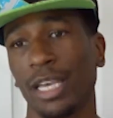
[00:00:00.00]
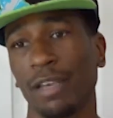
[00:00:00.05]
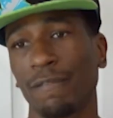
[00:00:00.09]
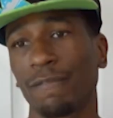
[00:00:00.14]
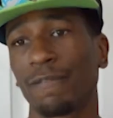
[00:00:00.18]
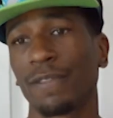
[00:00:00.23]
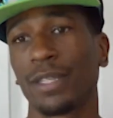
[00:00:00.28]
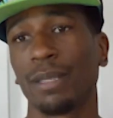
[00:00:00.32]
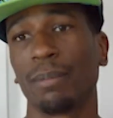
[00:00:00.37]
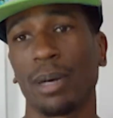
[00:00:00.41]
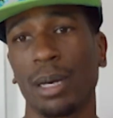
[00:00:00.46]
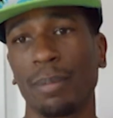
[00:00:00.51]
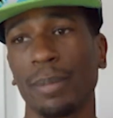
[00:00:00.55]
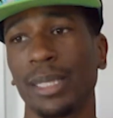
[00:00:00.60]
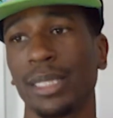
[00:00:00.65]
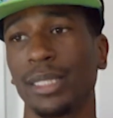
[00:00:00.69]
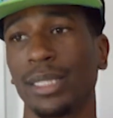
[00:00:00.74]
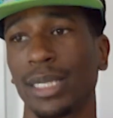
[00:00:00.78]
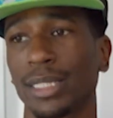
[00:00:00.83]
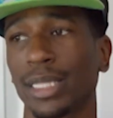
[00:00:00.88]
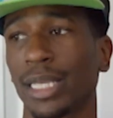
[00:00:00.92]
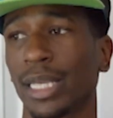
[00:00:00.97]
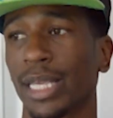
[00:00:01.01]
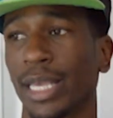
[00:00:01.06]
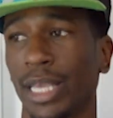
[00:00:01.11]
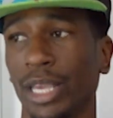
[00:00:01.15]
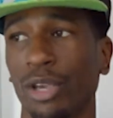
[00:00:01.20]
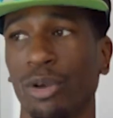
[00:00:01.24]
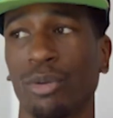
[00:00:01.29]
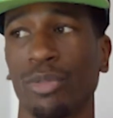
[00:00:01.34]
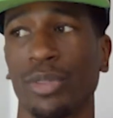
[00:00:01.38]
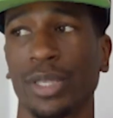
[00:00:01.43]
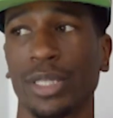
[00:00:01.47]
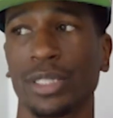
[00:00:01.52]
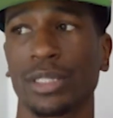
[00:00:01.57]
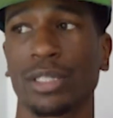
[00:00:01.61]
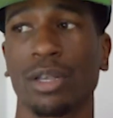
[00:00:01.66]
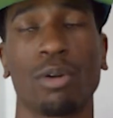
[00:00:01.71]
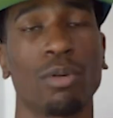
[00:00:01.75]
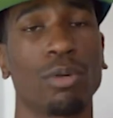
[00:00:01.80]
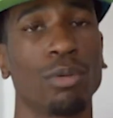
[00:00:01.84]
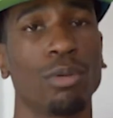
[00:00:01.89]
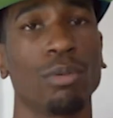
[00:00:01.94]
If The Mummy doesn't kill this
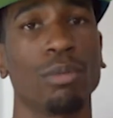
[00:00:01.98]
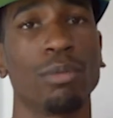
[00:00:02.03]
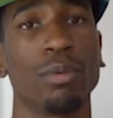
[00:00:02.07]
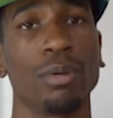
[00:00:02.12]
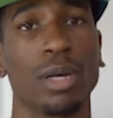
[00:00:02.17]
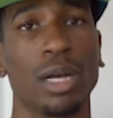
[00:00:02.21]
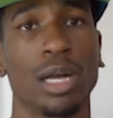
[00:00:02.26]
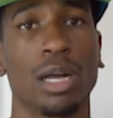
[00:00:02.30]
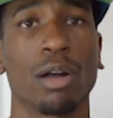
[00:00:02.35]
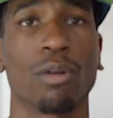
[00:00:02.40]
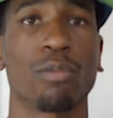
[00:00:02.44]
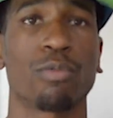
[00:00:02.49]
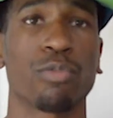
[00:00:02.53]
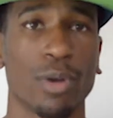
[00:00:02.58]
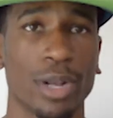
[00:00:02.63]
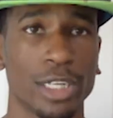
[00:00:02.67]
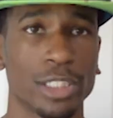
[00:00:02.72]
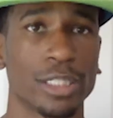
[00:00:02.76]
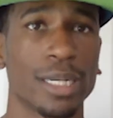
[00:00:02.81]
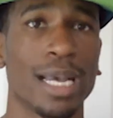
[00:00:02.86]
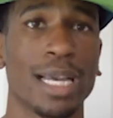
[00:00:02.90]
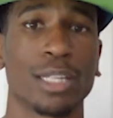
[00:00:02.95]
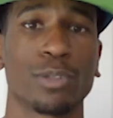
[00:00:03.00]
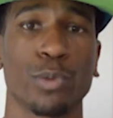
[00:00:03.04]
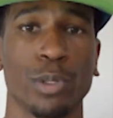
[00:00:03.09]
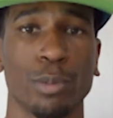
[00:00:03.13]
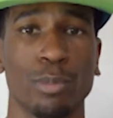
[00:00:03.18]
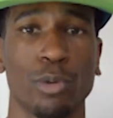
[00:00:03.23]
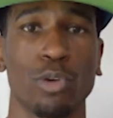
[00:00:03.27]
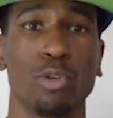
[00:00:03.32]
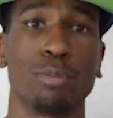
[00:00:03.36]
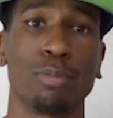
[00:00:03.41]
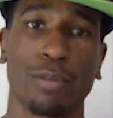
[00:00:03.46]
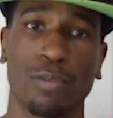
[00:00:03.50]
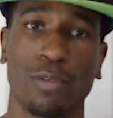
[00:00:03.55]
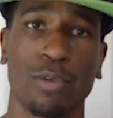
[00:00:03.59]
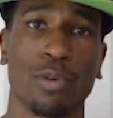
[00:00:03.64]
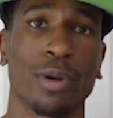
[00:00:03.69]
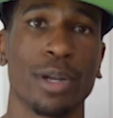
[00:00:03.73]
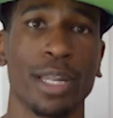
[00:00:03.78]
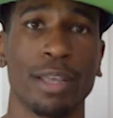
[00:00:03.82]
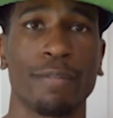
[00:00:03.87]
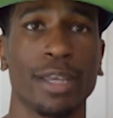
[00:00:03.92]
whole franchise reboot
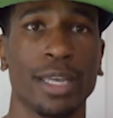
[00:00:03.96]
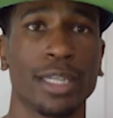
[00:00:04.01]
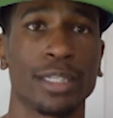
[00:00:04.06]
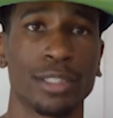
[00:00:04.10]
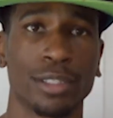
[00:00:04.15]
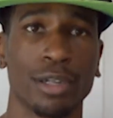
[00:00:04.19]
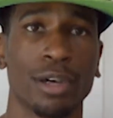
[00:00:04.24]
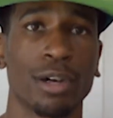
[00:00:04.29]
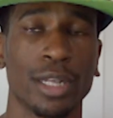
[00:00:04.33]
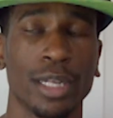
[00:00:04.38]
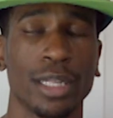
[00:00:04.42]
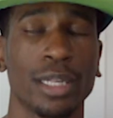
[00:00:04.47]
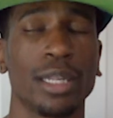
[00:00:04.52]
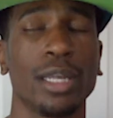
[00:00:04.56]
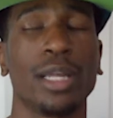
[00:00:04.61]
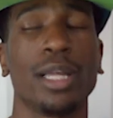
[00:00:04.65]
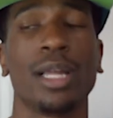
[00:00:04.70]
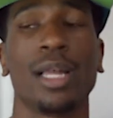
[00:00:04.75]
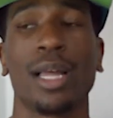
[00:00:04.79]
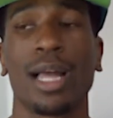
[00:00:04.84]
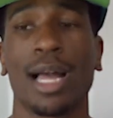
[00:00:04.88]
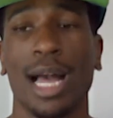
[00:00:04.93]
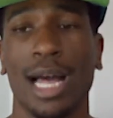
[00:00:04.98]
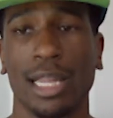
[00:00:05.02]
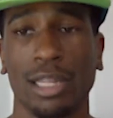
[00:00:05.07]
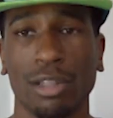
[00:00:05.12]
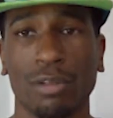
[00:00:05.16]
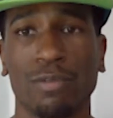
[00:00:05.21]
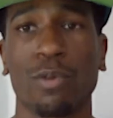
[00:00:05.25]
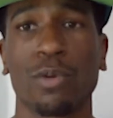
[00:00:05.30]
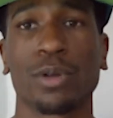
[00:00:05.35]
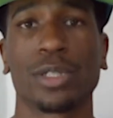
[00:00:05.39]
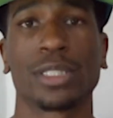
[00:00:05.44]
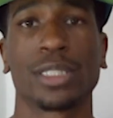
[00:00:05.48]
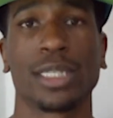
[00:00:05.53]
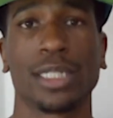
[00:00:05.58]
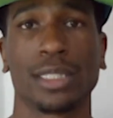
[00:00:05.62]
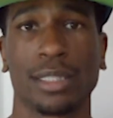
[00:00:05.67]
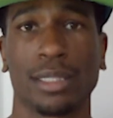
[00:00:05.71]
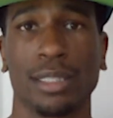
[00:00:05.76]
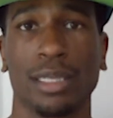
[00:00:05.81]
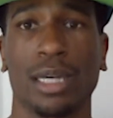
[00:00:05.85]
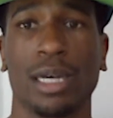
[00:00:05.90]
before it even gets started, I look forward to seeing